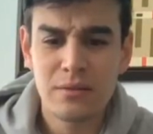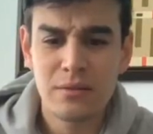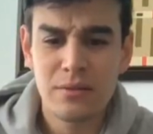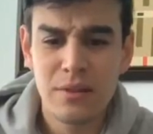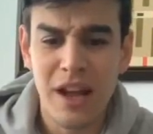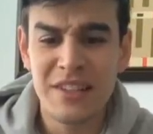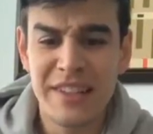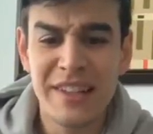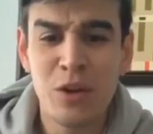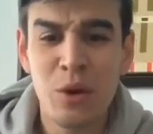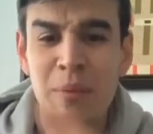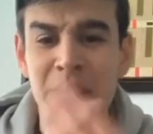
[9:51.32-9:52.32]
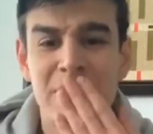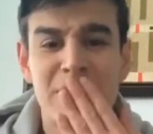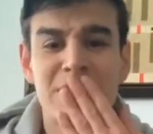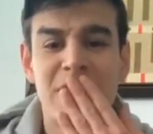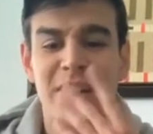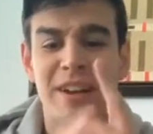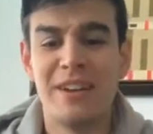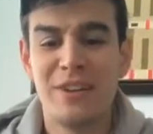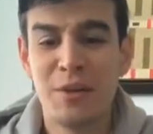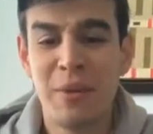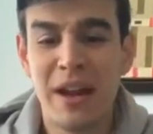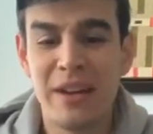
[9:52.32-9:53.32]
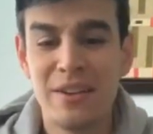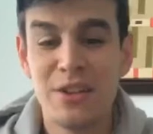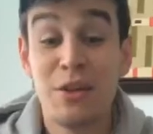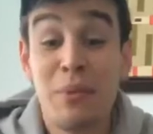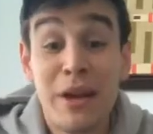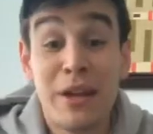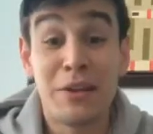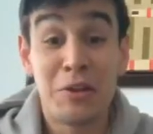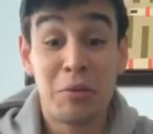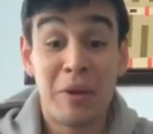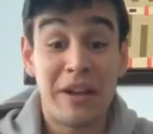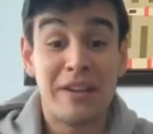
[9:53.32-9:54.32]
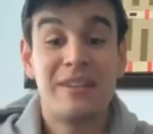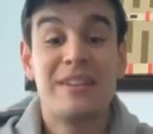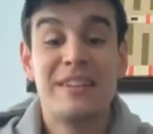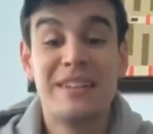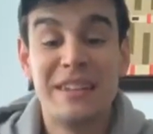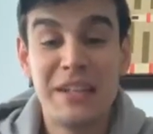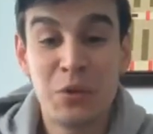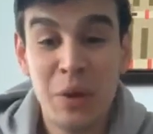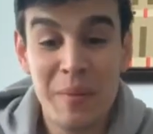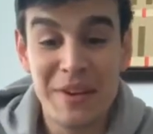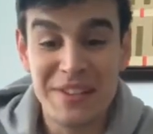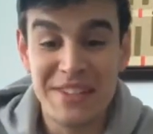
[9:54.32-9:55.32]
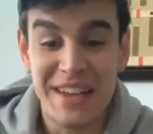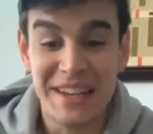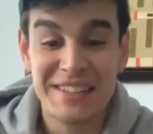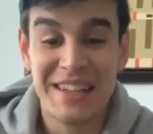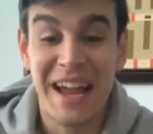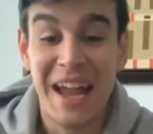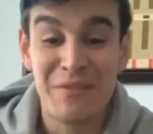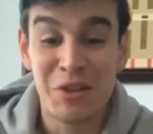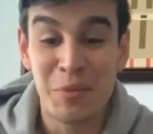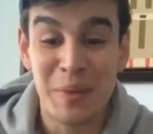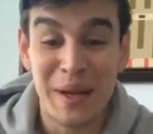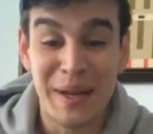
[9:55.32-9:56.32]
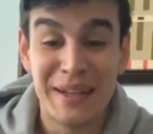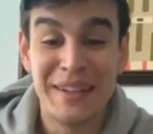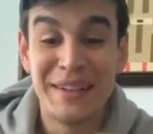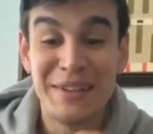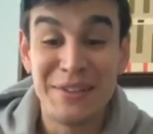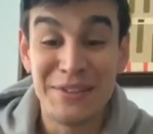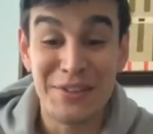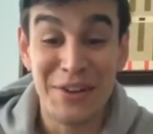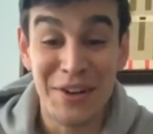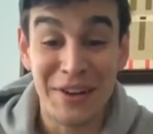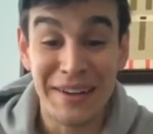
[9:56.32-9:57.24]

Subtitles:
I said Little Women. Sorry, you're right. Little Women is next. I have to go buy it. Sorry.